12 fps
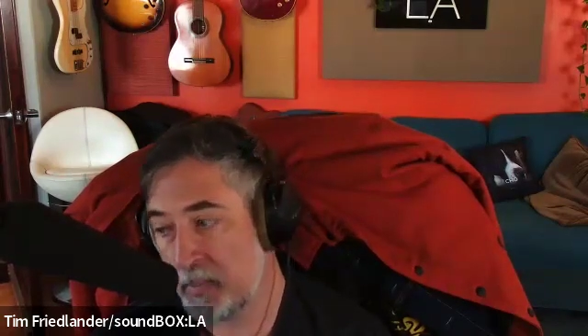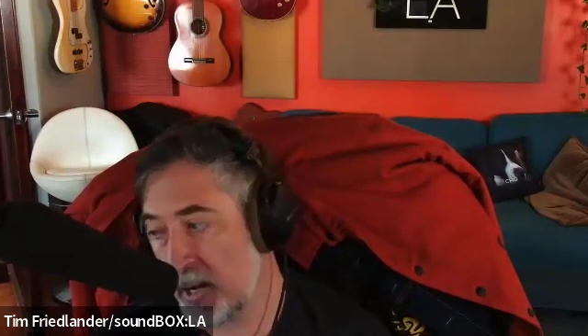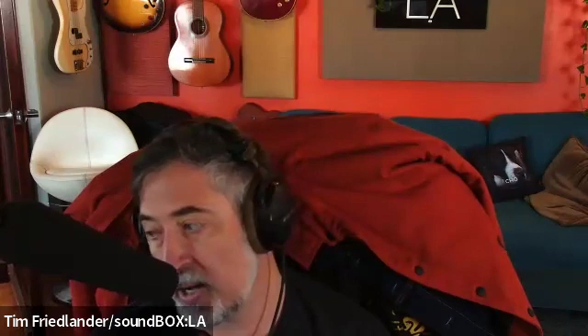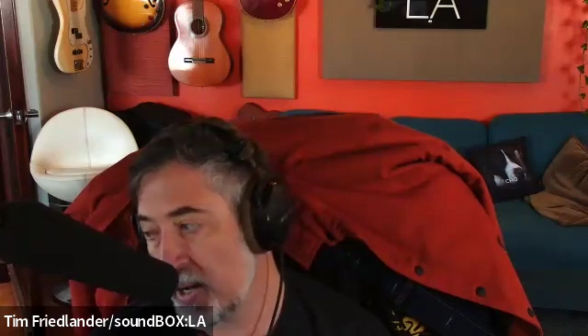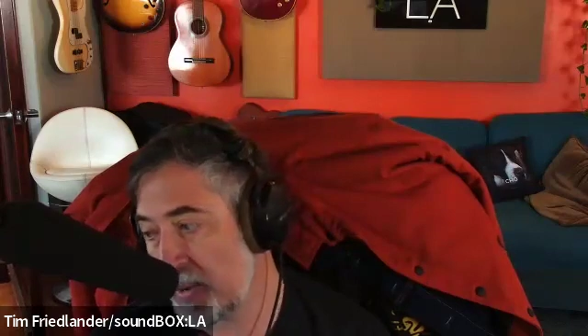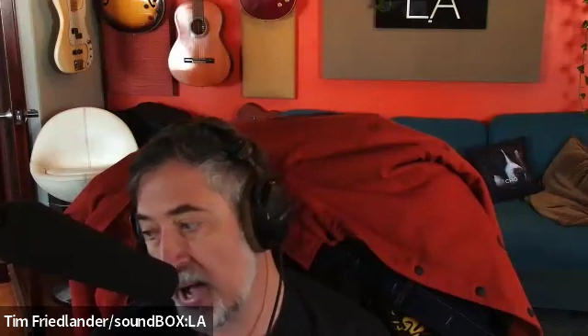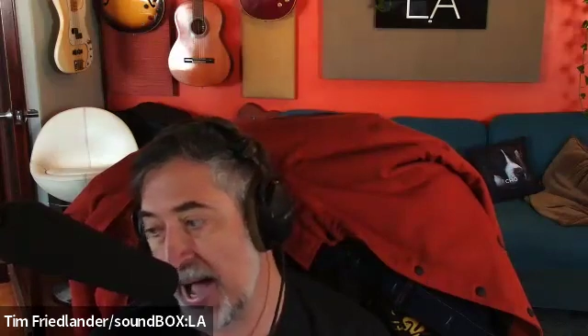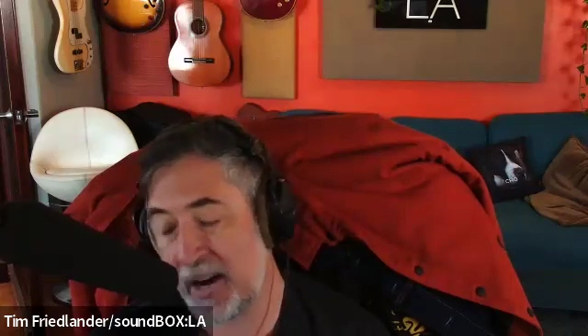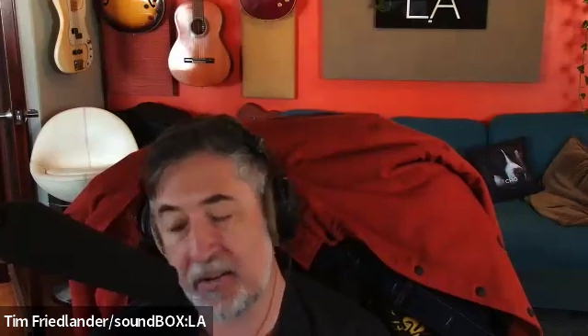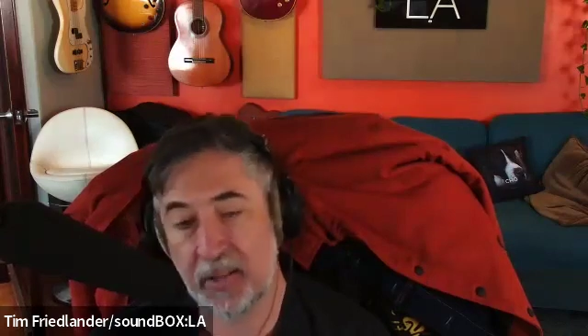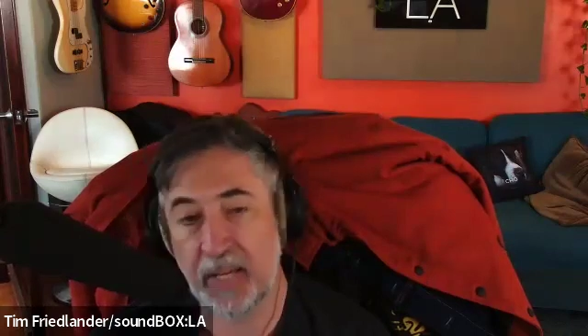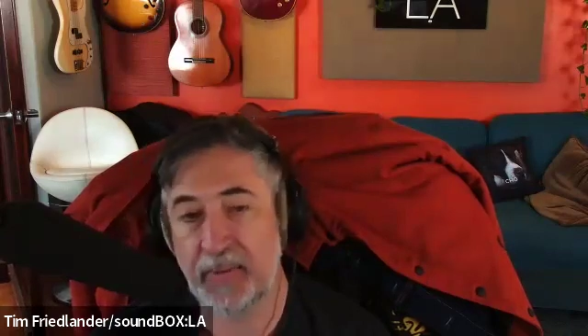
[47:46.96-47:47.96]

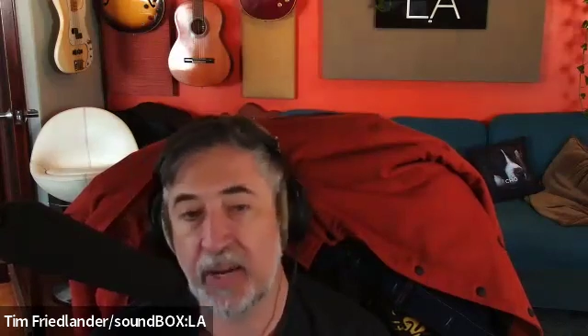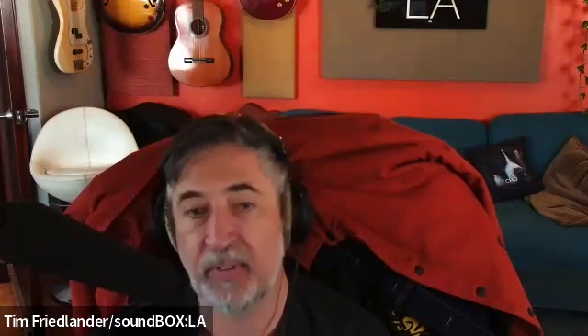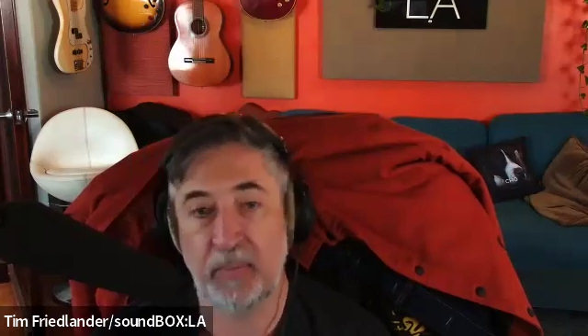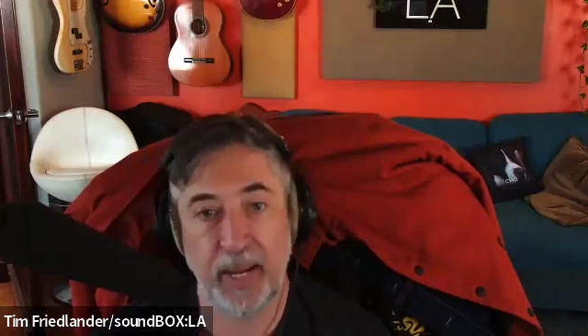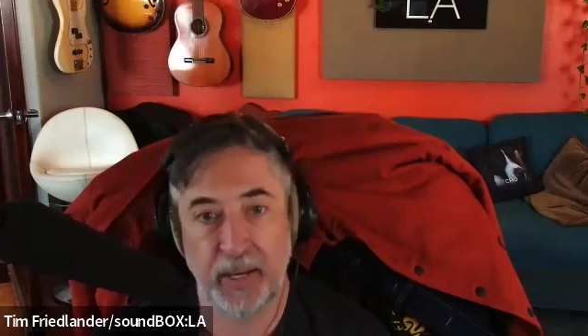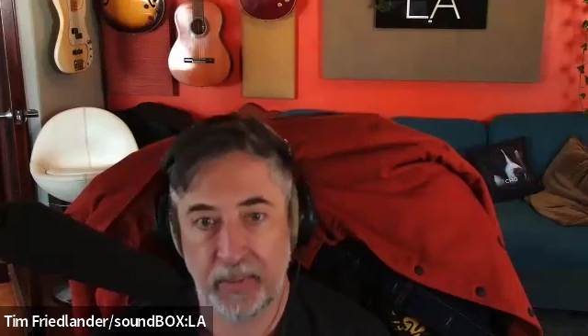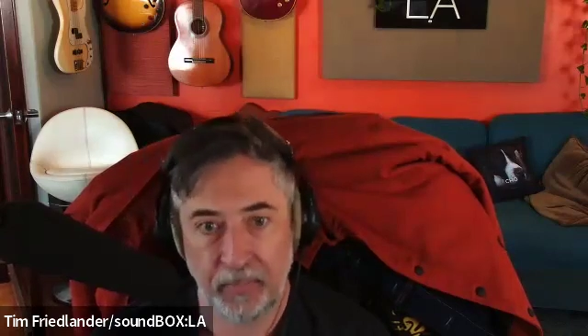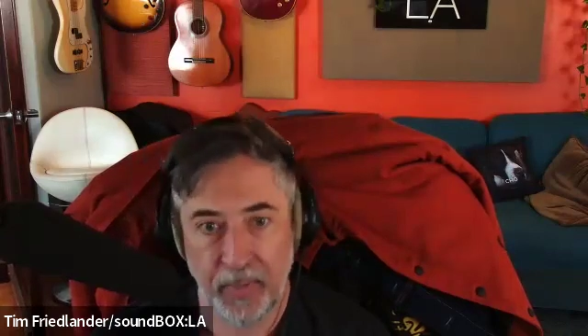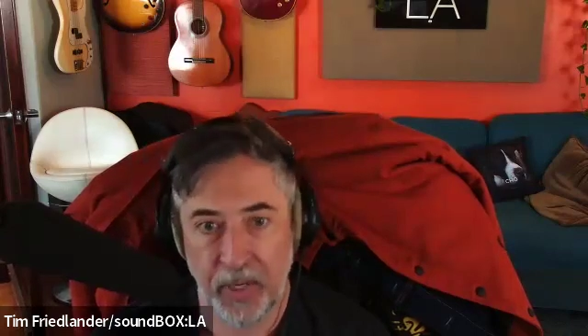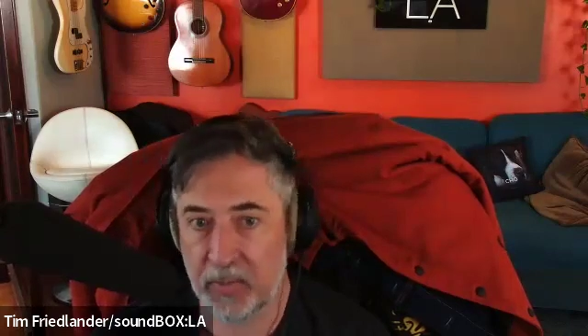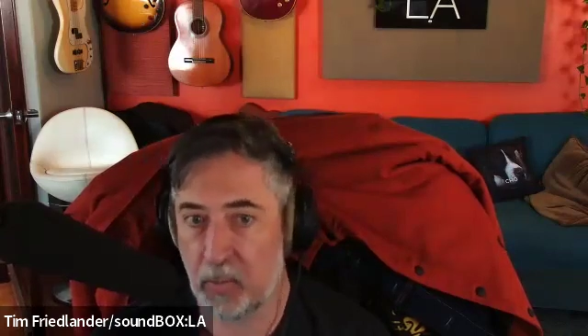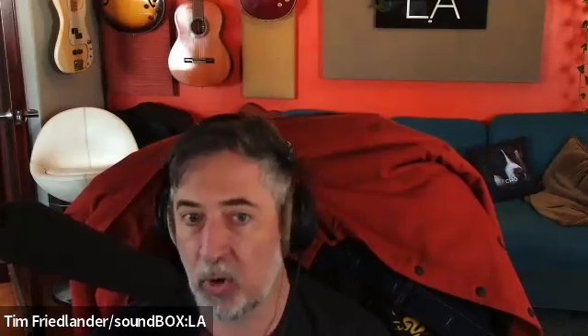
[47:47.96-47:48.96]
higher than they've ever been.
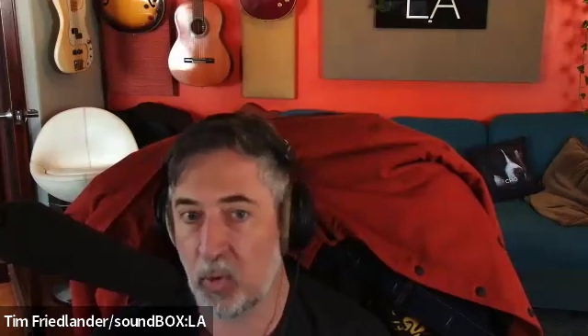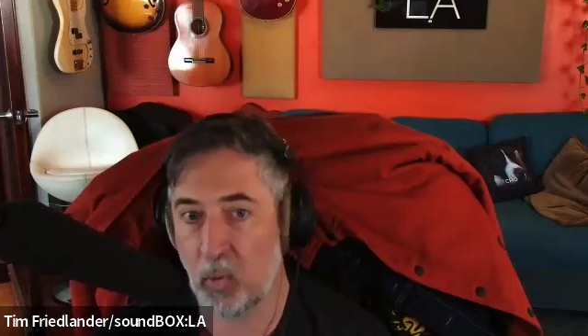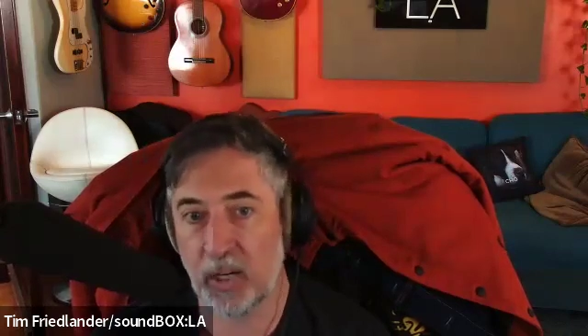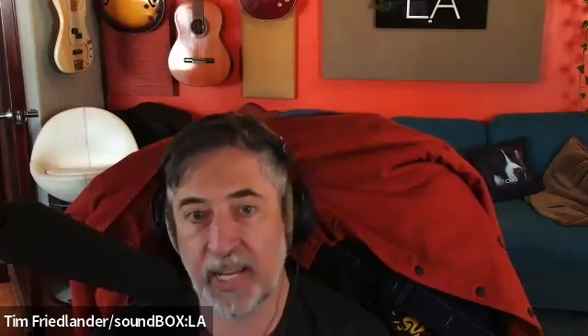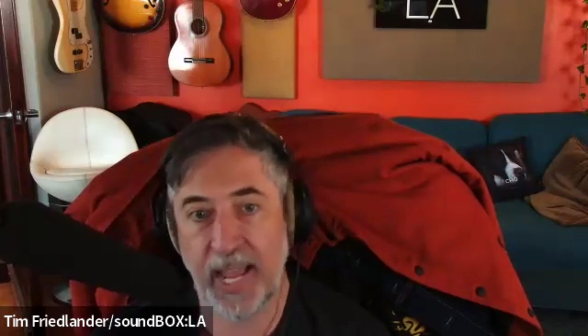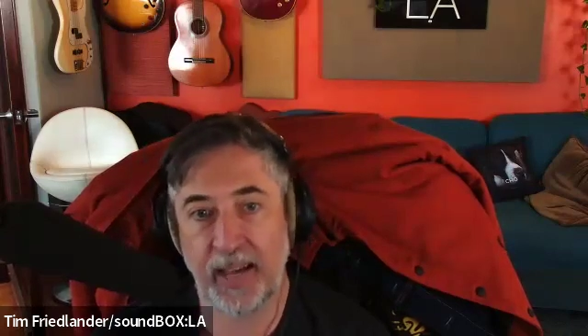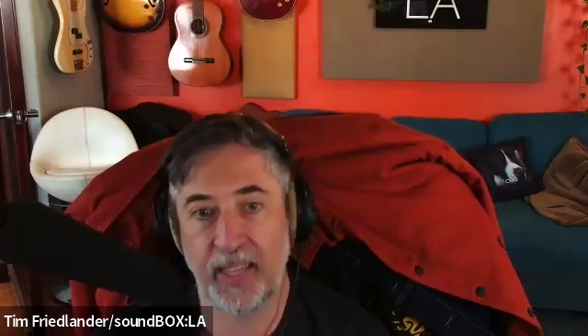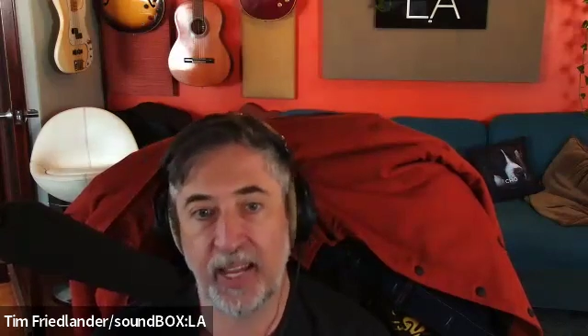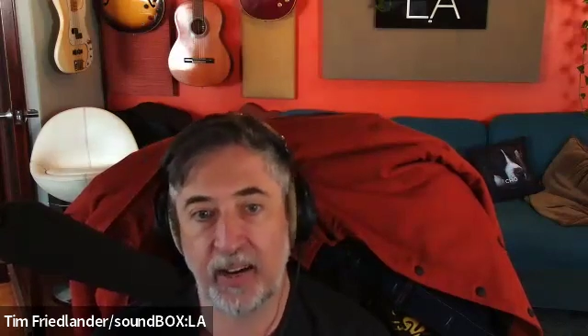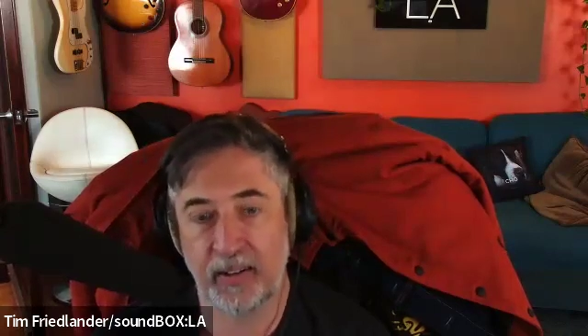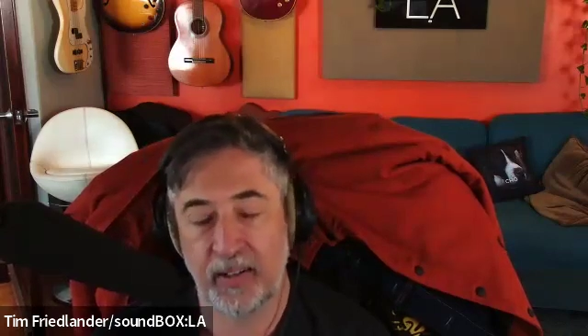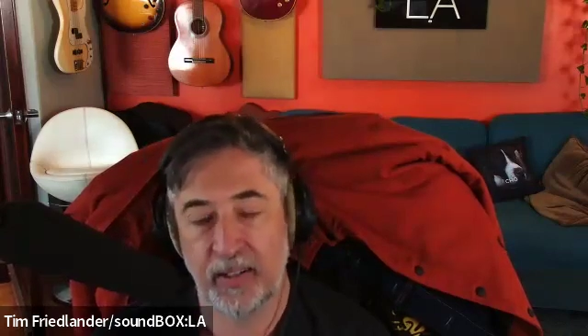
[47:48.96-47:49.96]
There's more work out
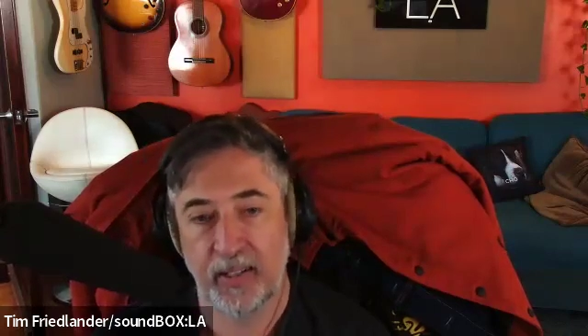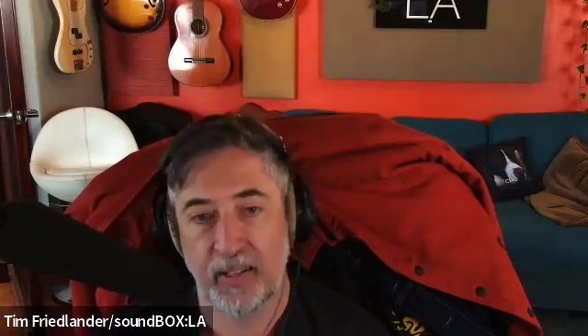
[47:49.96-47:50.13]
there